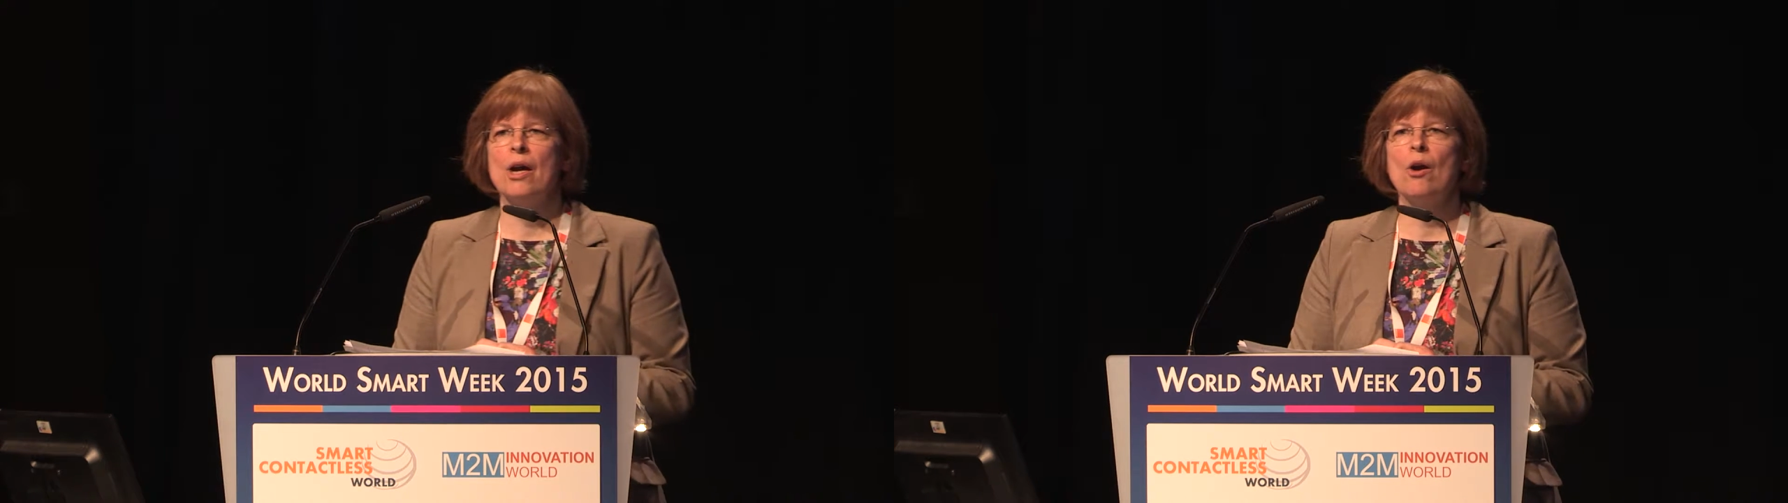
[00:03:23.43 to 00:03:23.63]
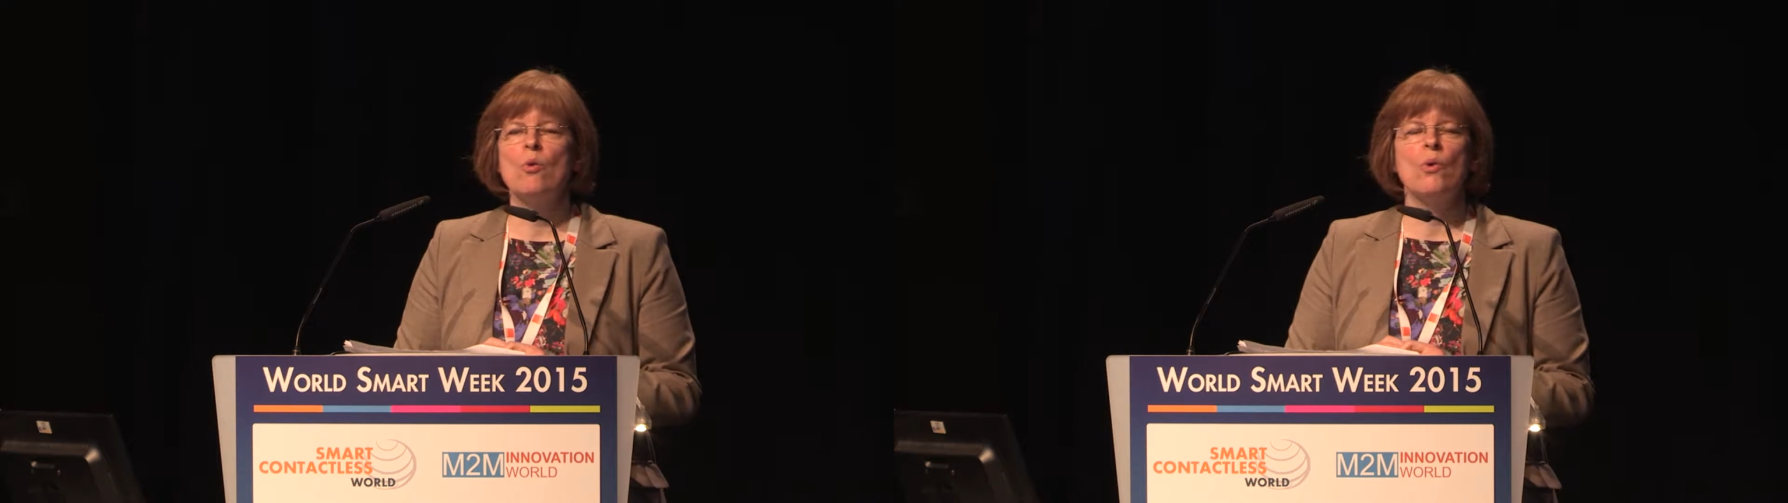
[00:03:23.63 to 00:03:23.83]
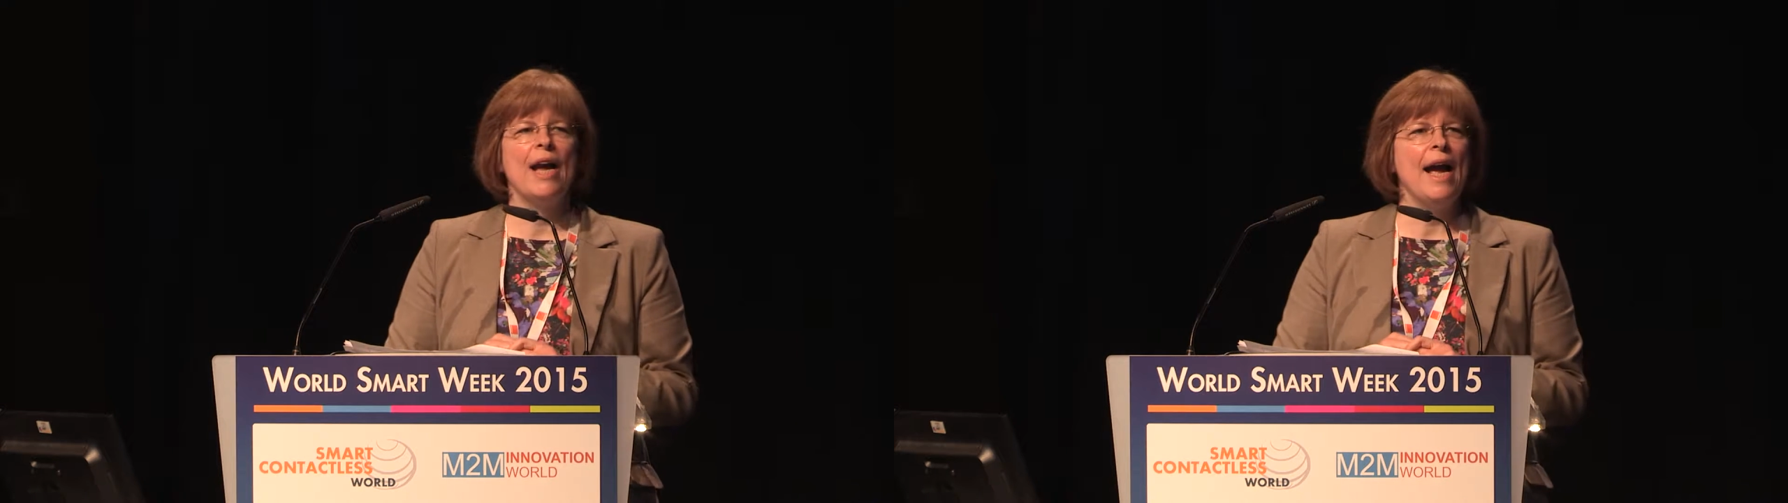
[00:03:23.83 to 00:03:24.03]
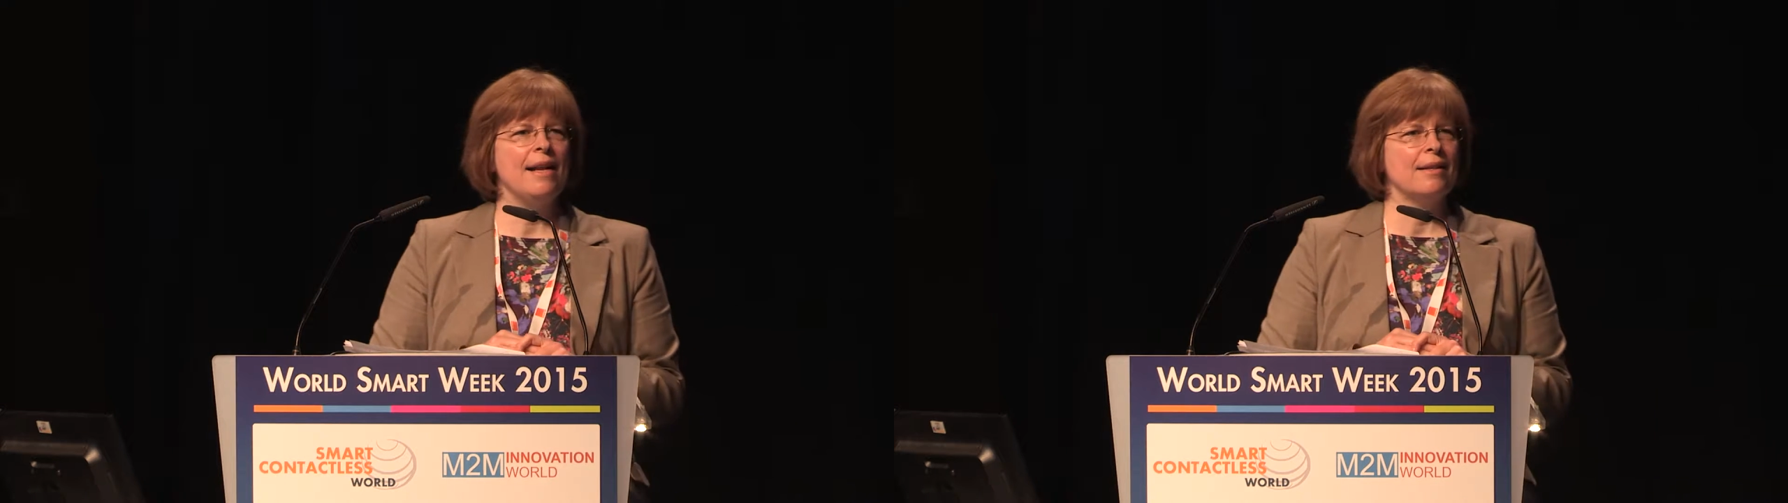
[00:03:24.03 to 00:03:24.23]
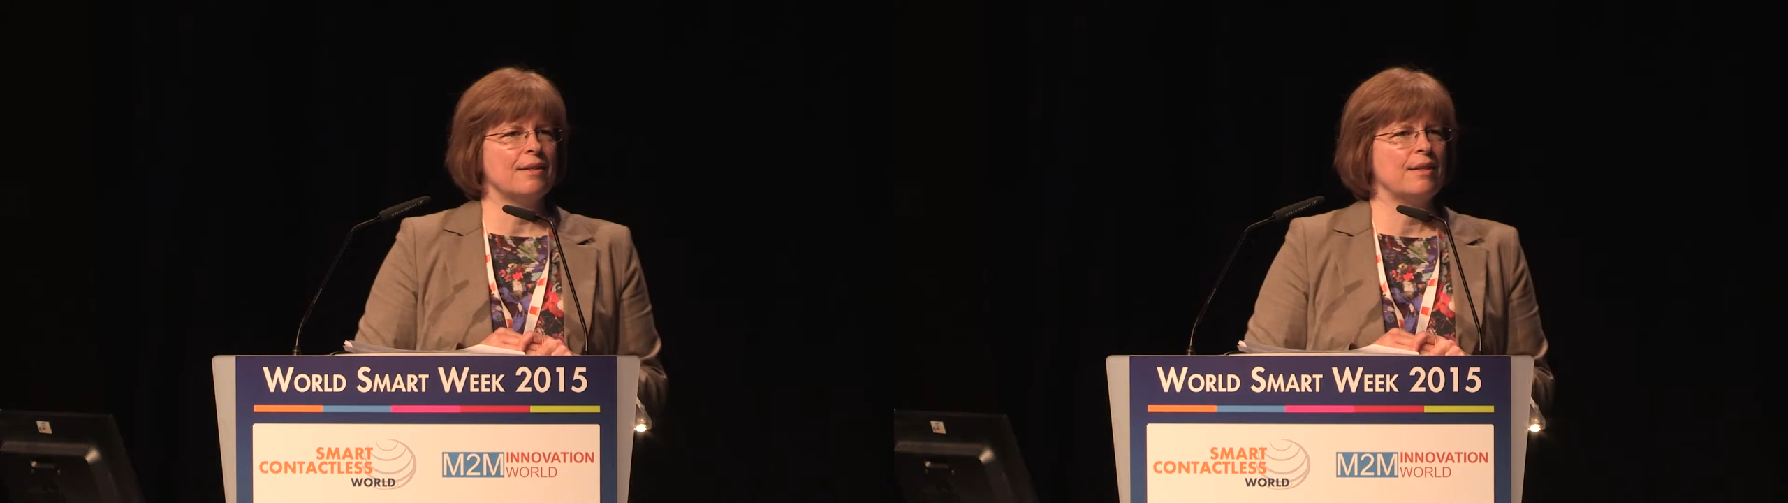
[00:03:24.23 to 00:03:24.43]

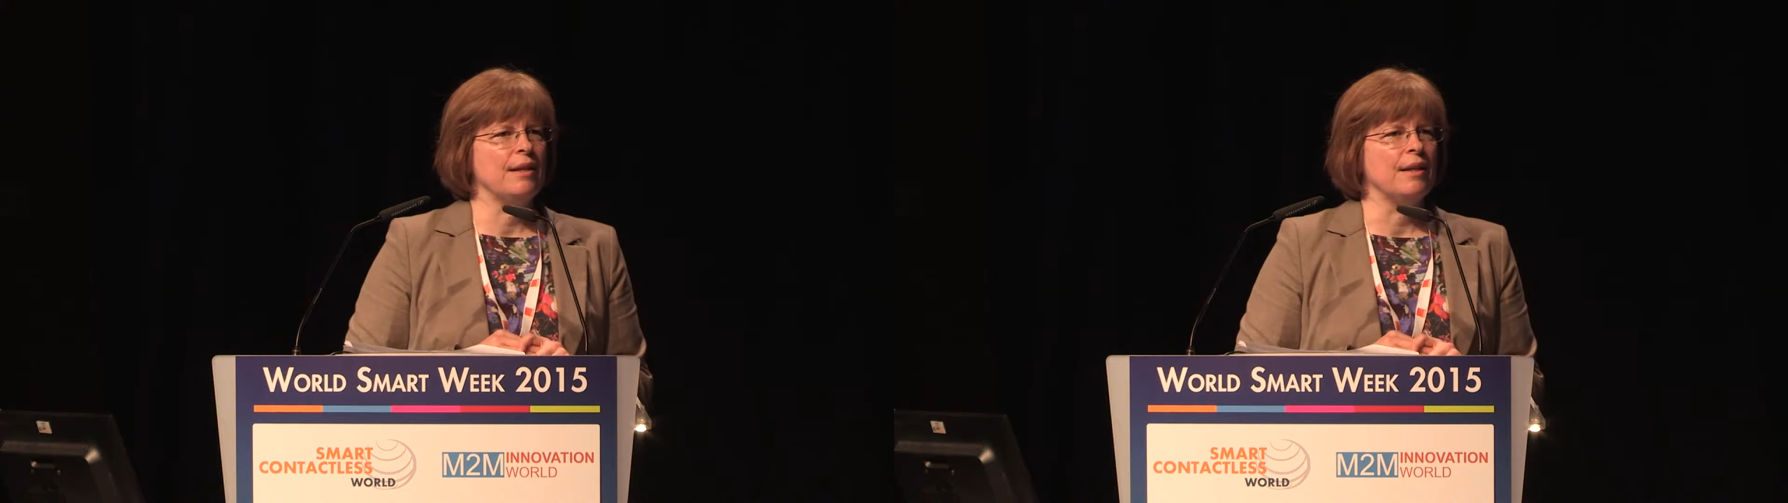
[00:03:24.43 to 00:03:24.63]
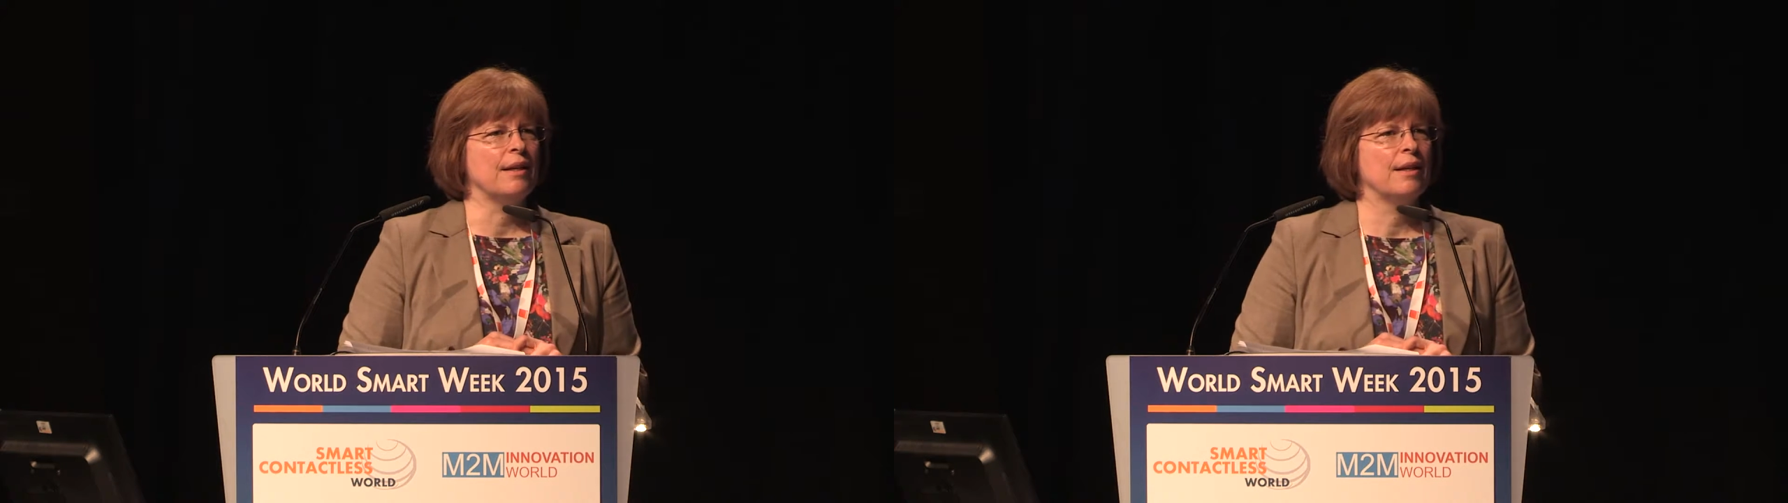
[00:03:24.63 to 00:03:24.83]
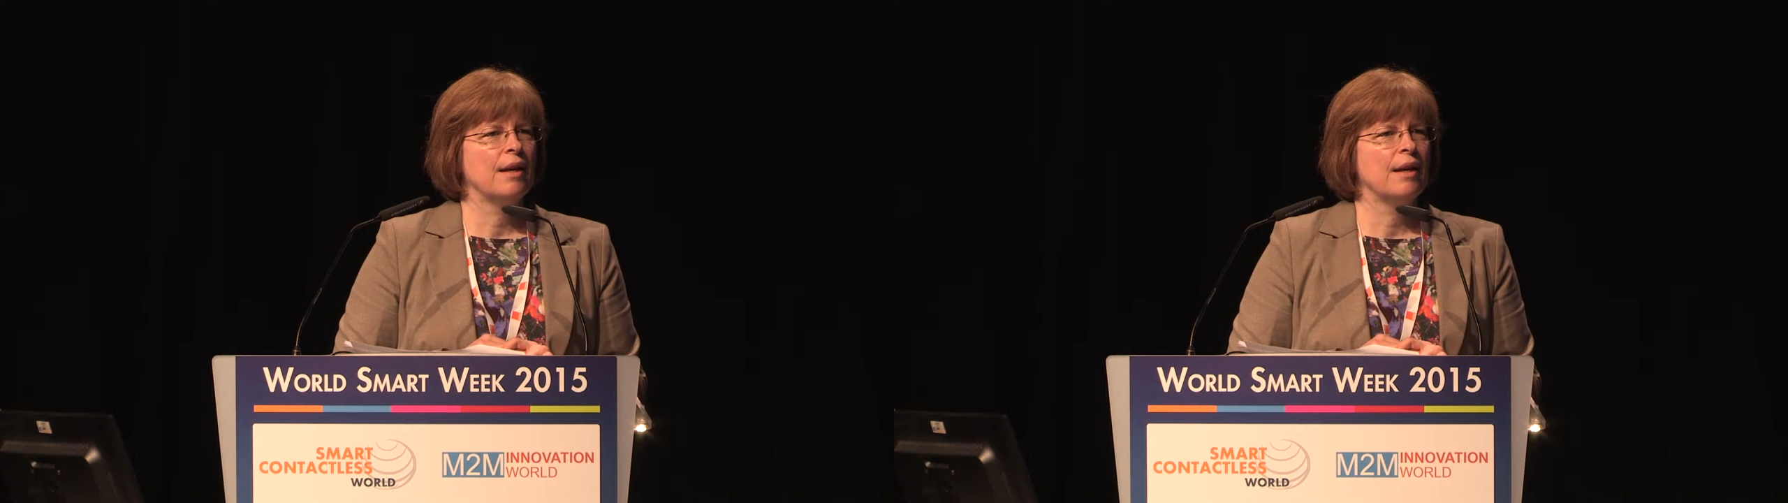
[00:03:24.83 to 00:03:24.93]
reality.